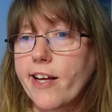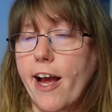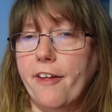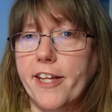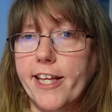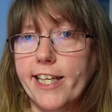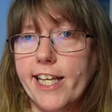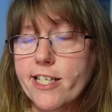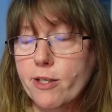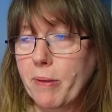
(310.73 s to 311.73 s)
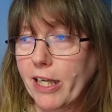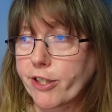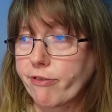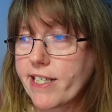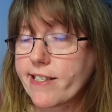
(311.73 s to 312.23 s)
I think it needs to be
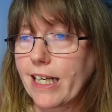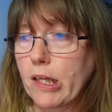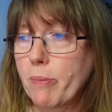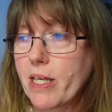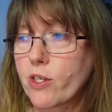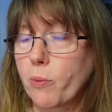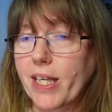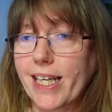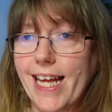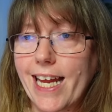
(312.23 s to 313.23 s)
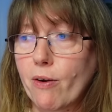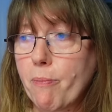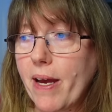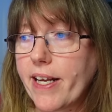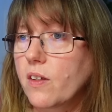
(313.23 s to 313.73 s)
increased a little bit so we can hear him better.